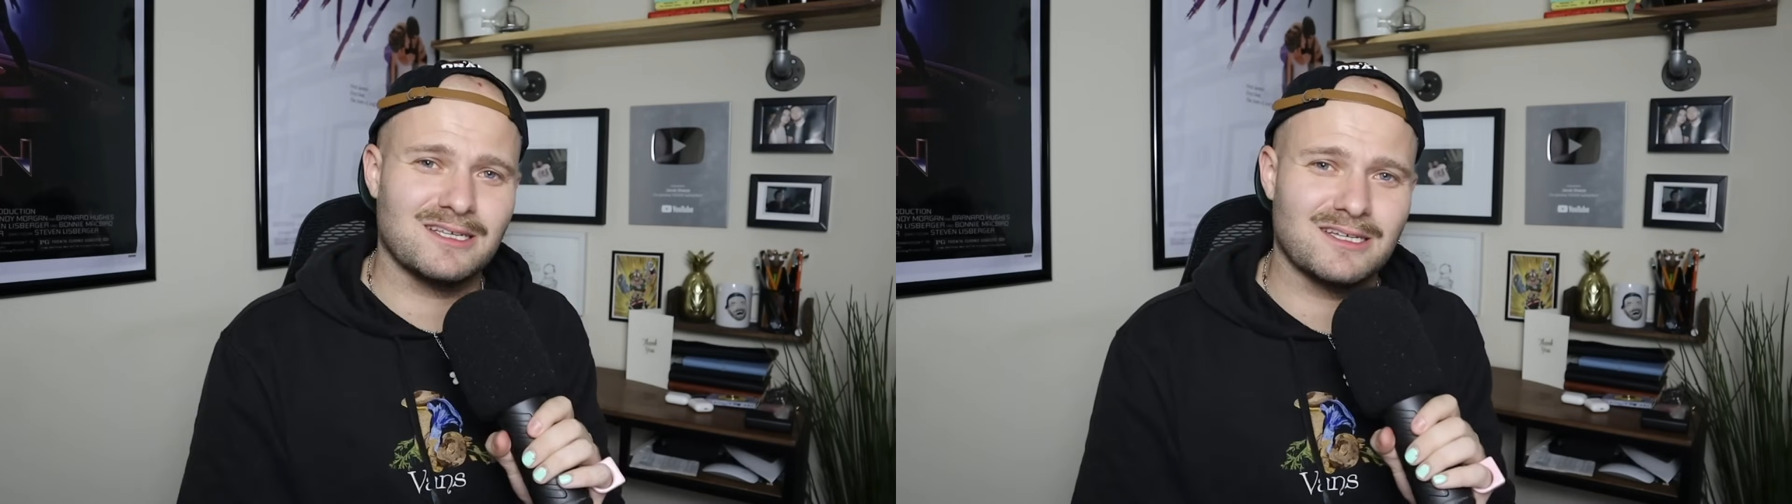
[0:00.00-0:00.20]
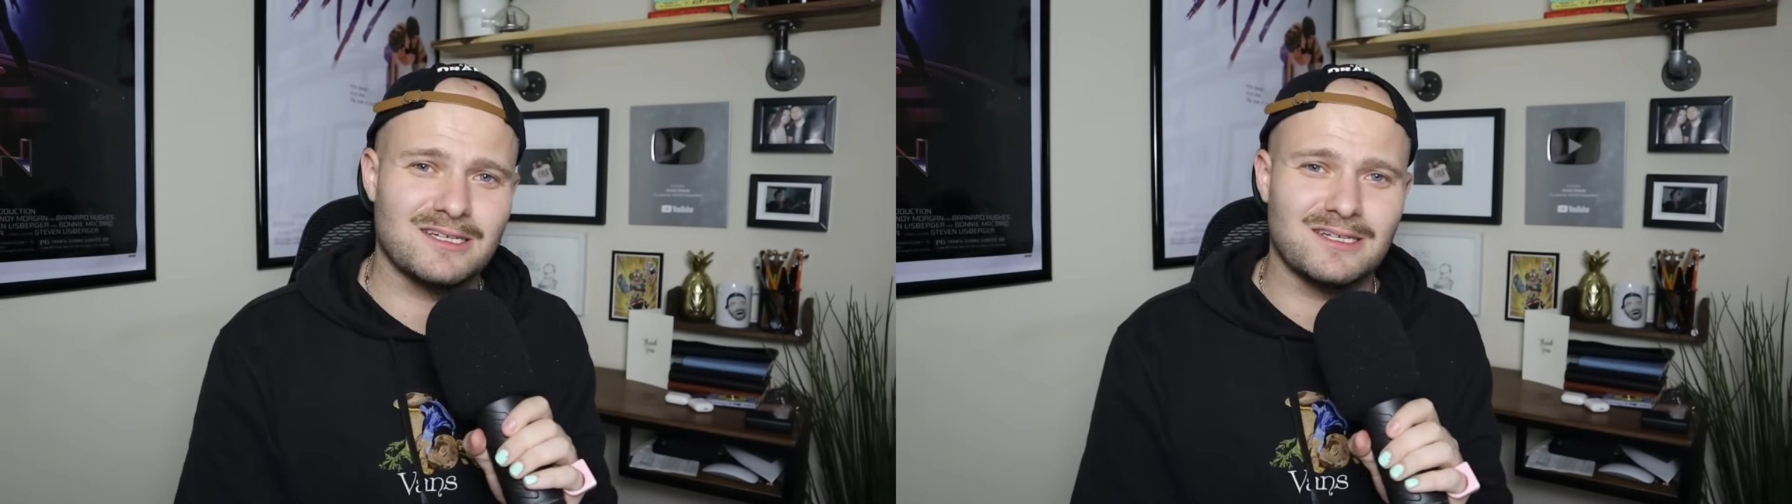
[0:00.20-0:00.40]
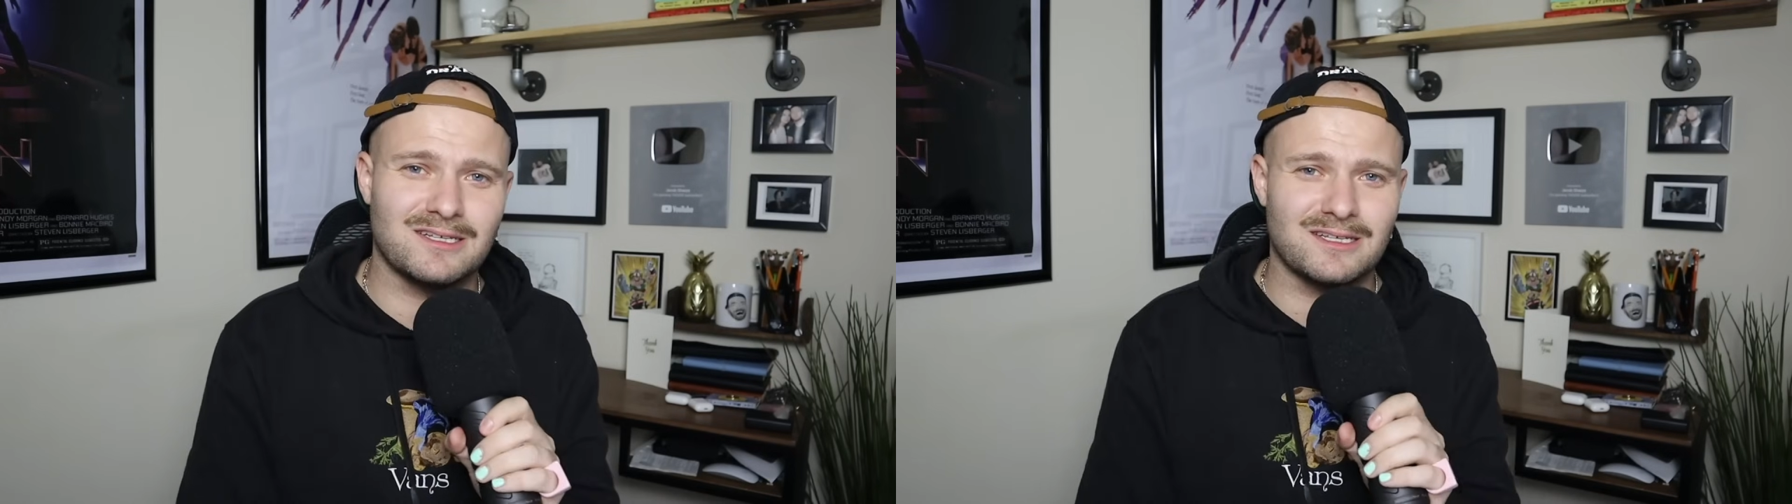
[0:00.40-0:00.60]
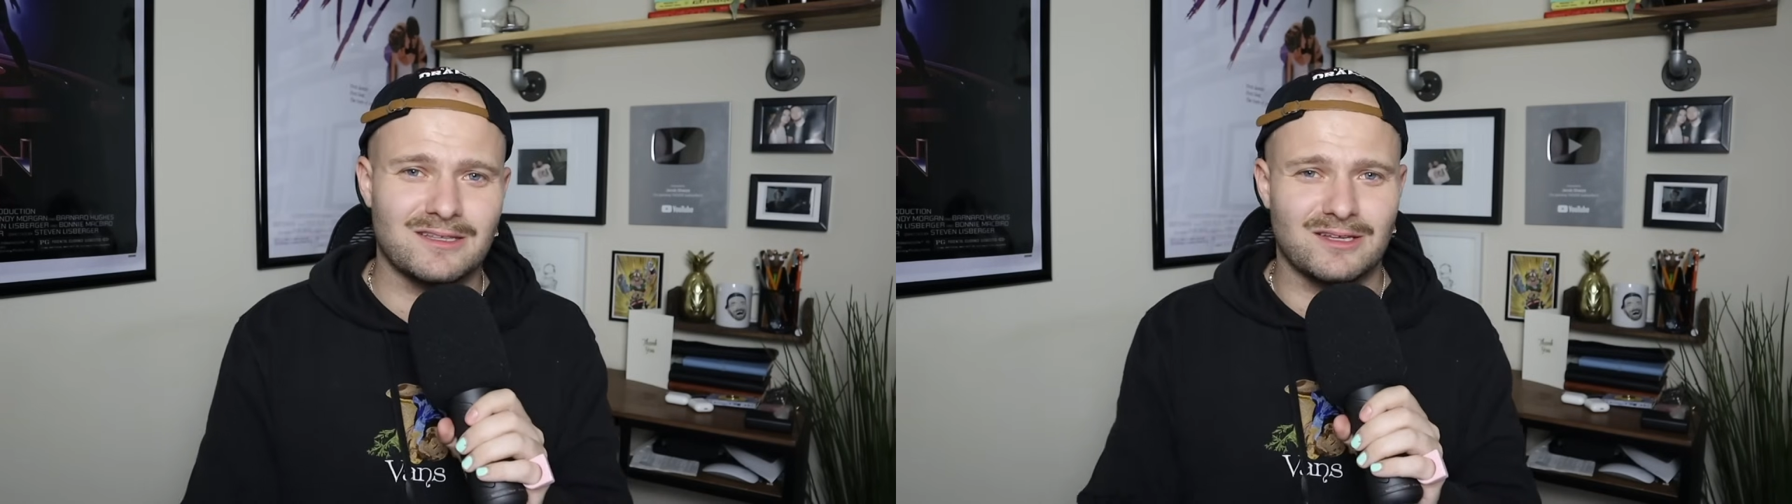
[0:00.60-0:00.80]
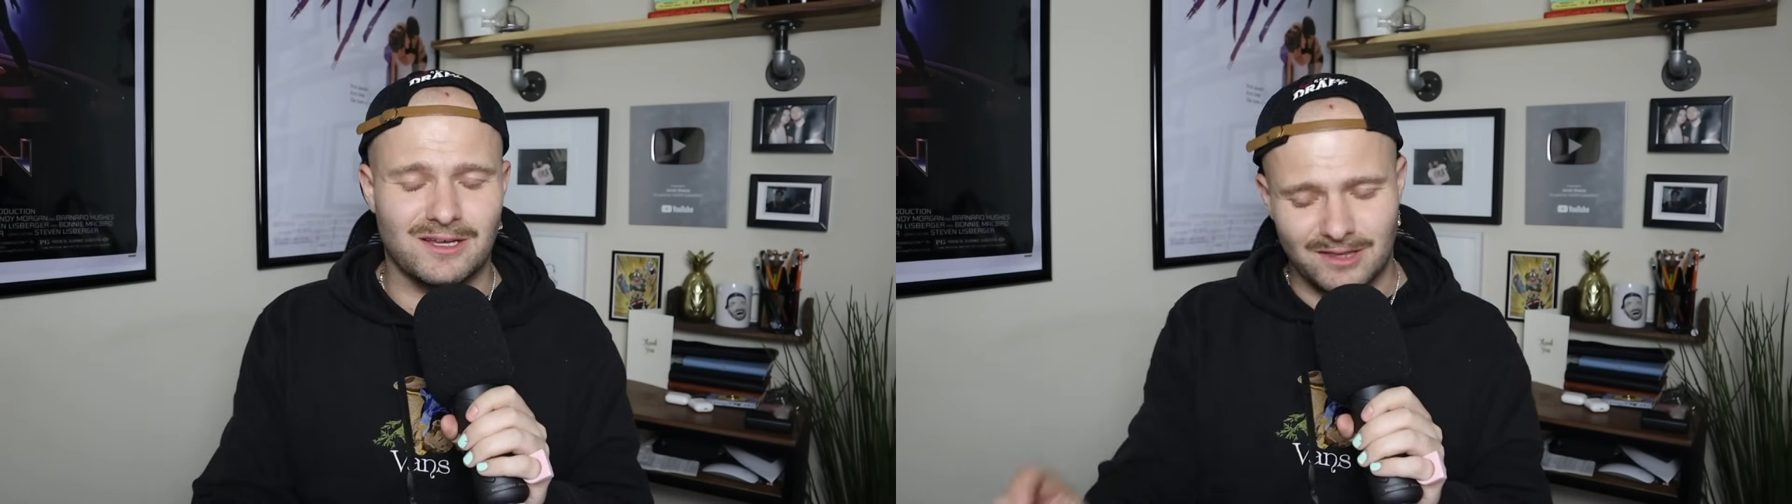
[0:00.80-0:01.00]

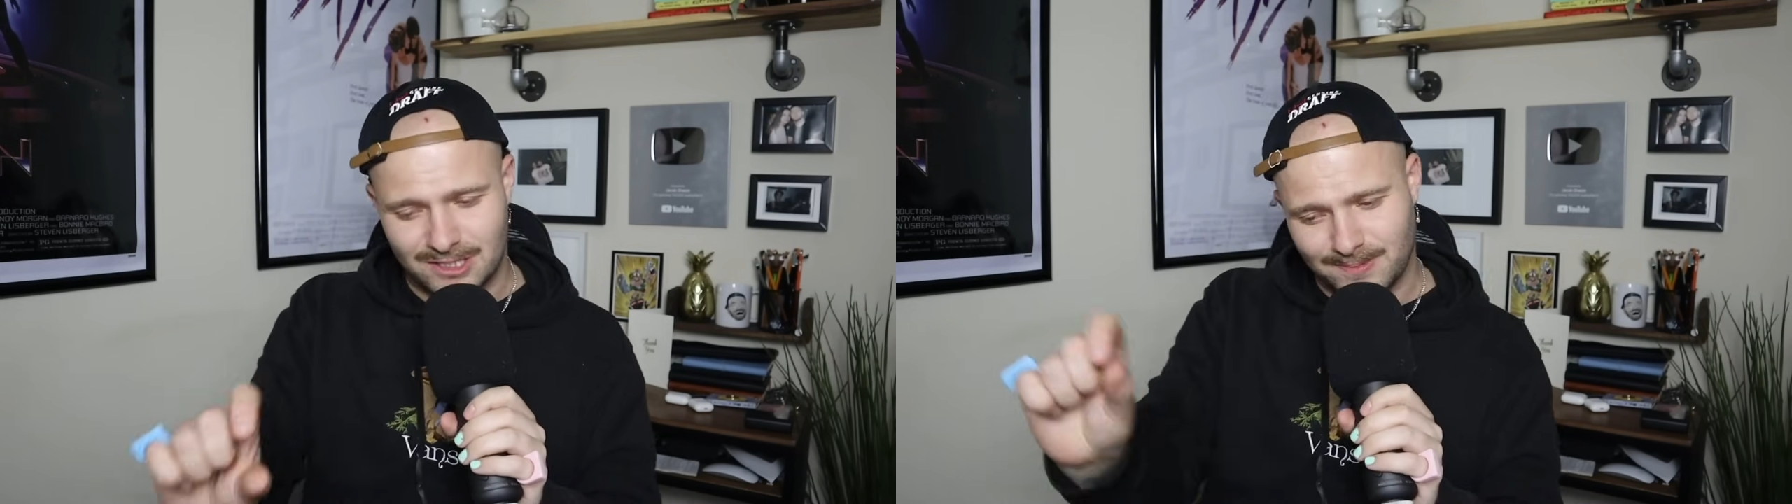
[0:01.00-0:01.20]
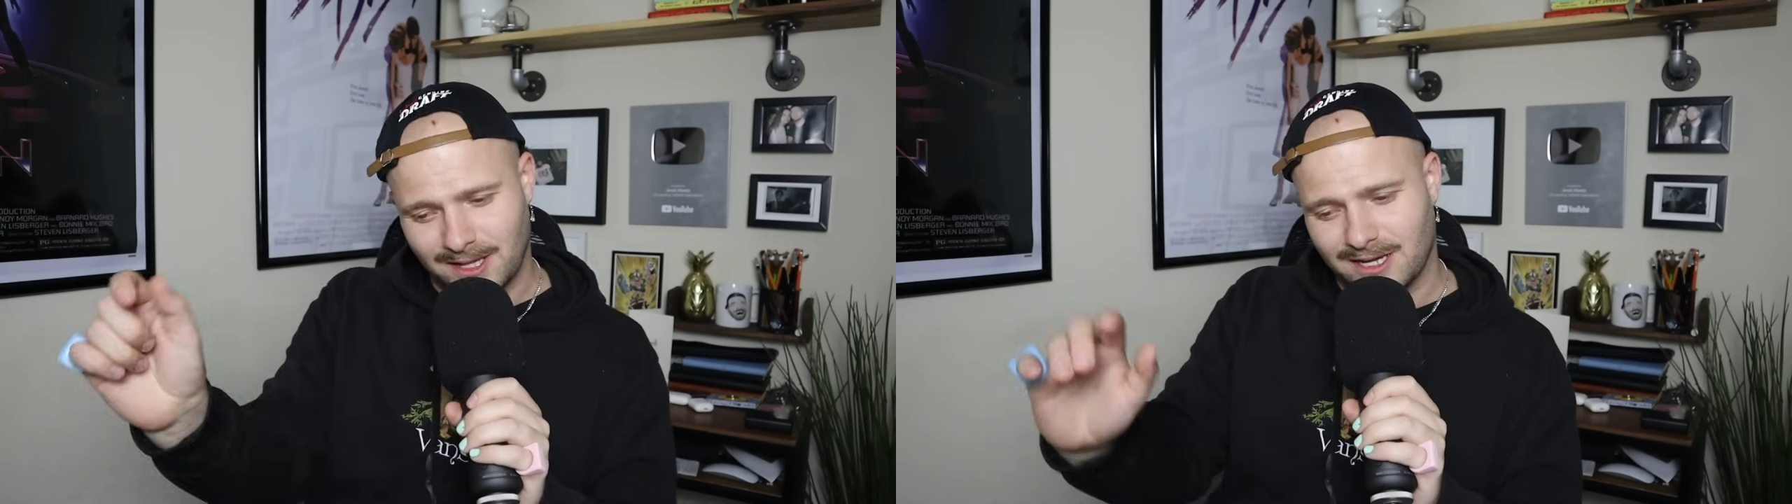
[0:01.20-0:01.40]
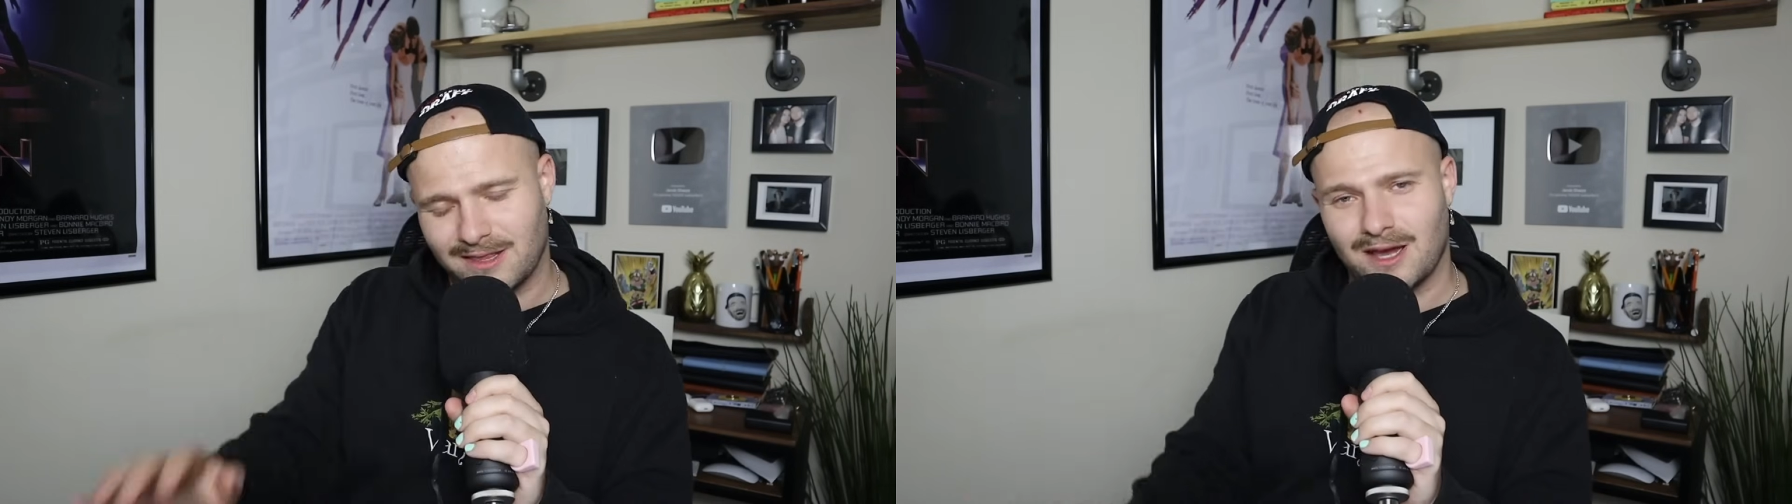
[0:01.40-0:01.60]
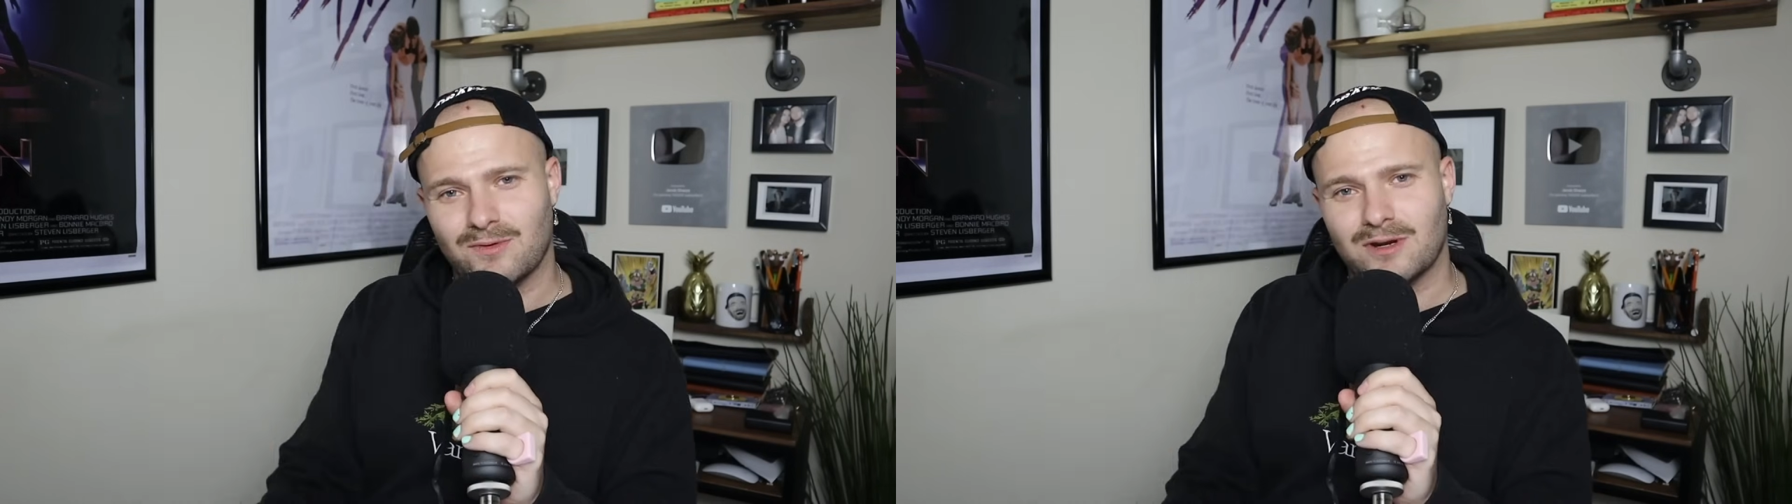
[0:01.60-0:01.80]
the spelling of that